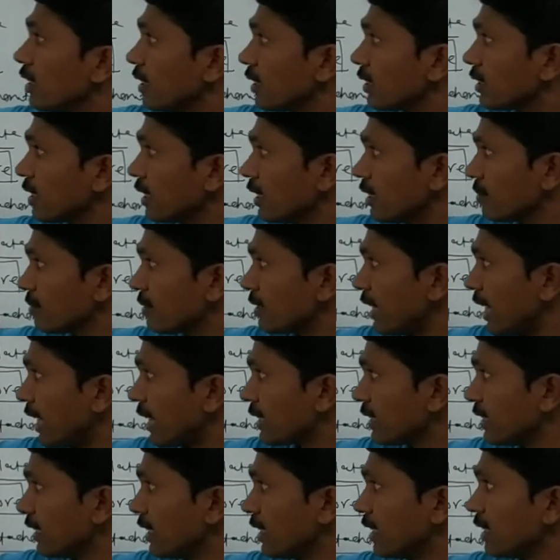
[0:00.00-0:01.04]
terms like
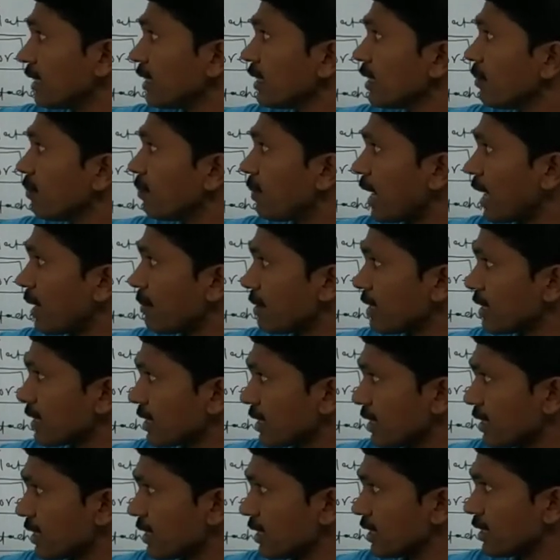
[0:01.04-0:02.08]
the primary
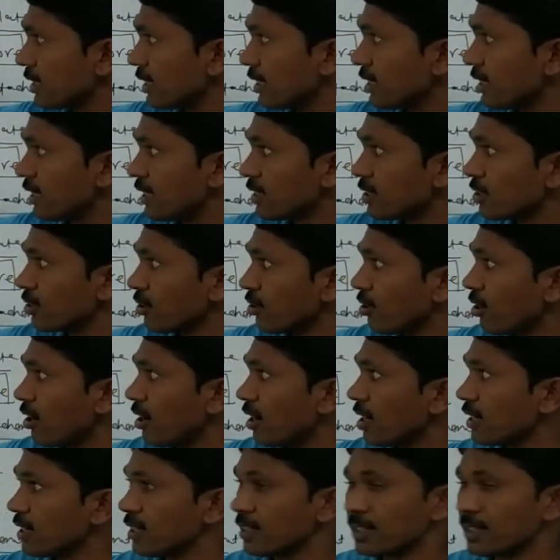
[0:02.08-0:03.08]
constriction, also called